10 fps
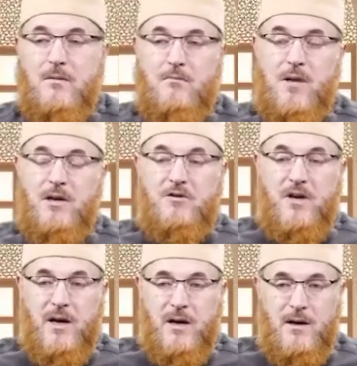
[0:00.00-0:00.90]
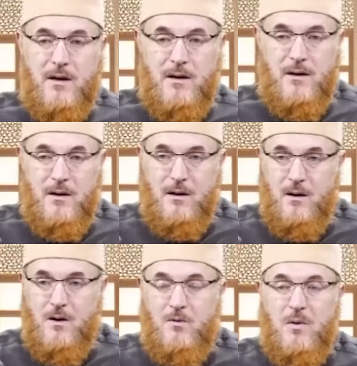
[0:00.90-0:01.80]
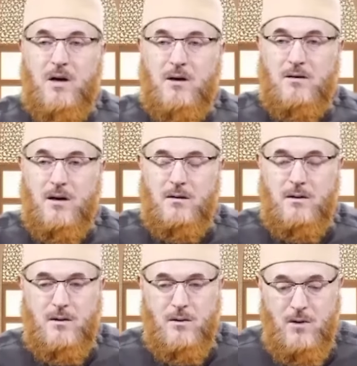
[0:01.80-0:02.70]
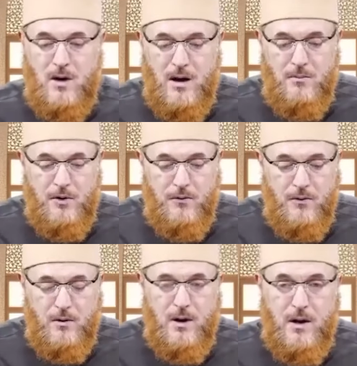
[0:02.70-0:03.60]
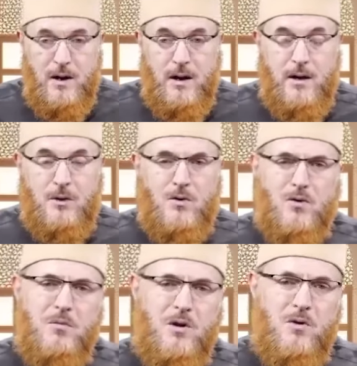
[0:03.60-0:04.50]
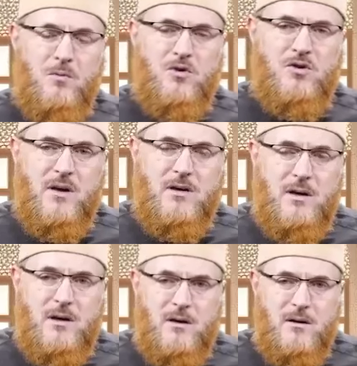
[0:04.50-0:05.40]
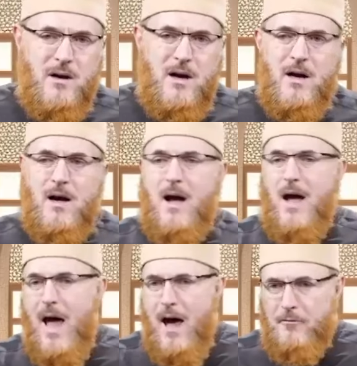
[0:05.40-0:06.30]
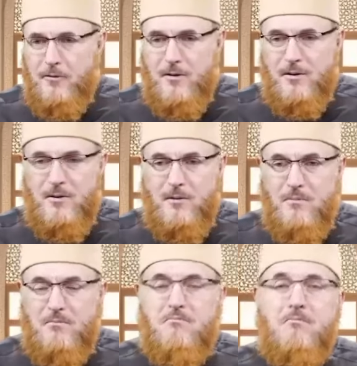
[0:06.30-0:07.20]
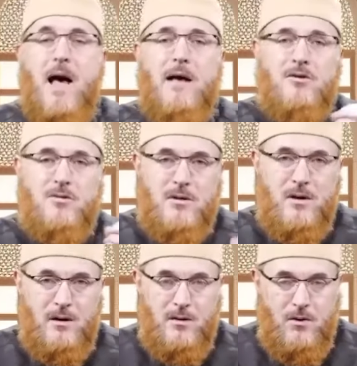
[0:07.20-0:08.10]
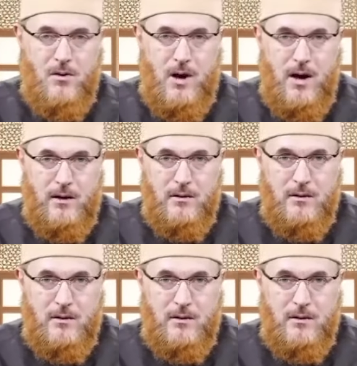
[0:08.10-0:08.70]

My sheikh, whom I recited the Quran before, it took me almost a year after mastering the Quran,